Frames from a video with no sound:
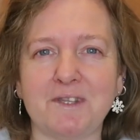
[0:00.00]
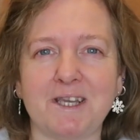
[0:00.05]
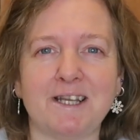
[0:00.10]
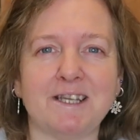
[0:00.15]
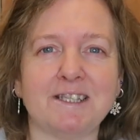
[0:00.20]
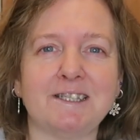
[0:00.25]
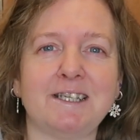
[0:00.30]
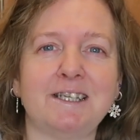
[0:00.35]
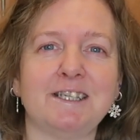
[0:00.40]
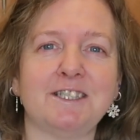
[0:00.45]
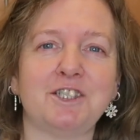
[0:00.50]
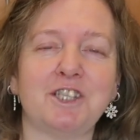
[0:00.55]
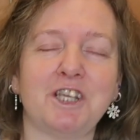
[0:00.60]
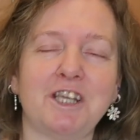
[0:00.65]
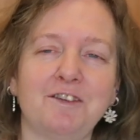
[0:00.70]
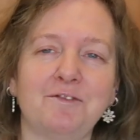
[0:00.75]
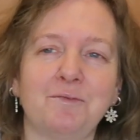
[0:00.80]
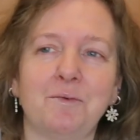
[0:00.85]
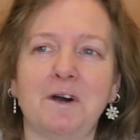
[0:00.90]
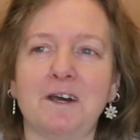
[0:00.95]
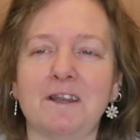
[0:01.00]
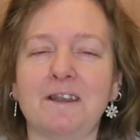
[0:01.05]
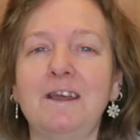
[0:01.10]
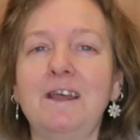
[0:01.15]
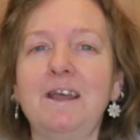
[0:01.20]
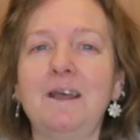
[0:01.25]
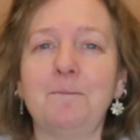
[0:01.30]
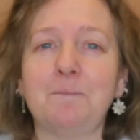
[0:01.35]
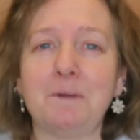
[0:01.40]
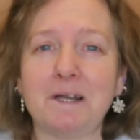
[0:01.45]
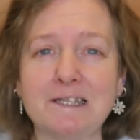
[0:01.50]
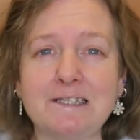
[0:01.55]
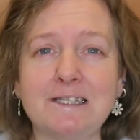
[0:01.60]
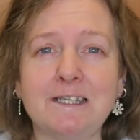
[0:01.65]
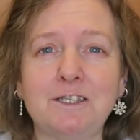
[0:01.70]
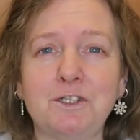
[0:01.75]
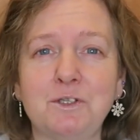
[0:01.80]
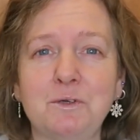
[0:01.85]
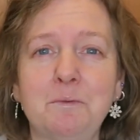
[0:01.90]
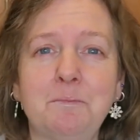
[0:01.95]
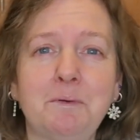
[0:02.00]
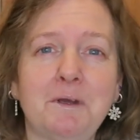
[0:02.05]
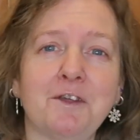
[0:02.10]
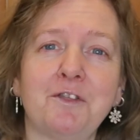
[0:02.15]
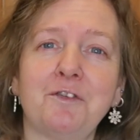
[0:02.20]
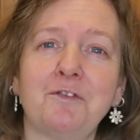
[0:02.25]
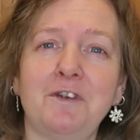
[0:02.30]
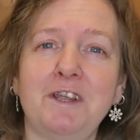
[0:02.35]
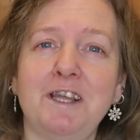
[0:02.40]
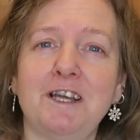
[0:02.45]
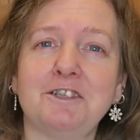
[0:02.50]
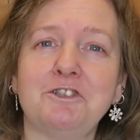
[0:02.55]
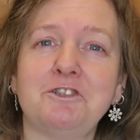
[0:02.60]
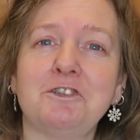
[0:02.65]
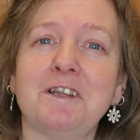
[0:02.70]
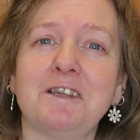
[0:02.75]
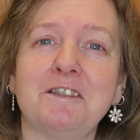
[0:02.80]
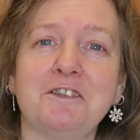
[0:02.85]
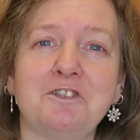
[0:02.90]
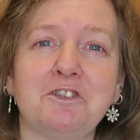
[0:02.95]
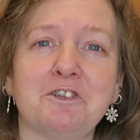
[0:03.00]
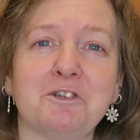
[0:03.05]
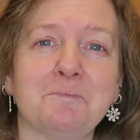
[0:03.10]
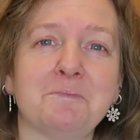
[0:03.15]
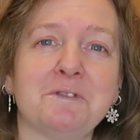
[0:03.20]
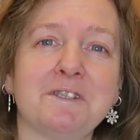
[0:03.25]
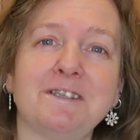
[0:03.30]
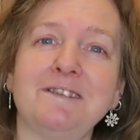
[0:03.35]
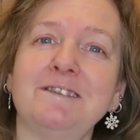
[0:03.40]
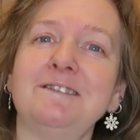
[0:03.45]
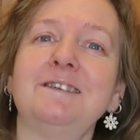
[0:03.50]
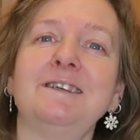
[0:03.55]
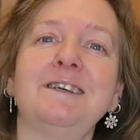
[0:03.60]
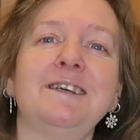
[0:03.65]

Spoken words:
And I didn't achieve one, but I did do a bit of 300 other jobs.